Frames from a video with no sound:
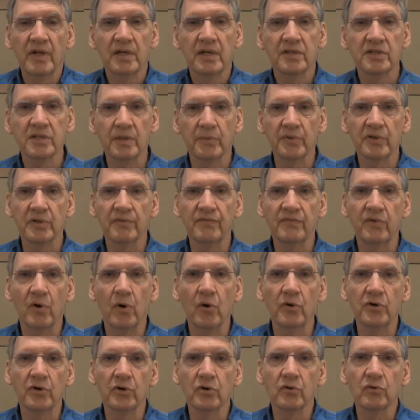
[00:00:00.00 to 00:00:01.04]
some of the
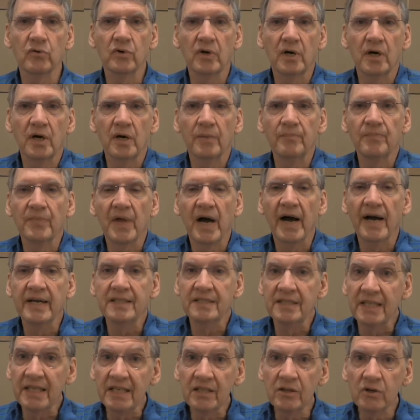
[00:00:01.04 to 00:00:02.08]
voter um, I
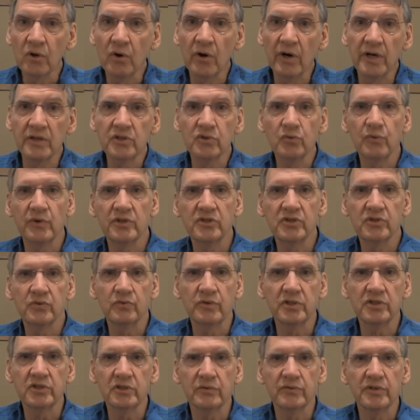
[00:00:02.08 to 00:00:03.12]
D laws, which, which are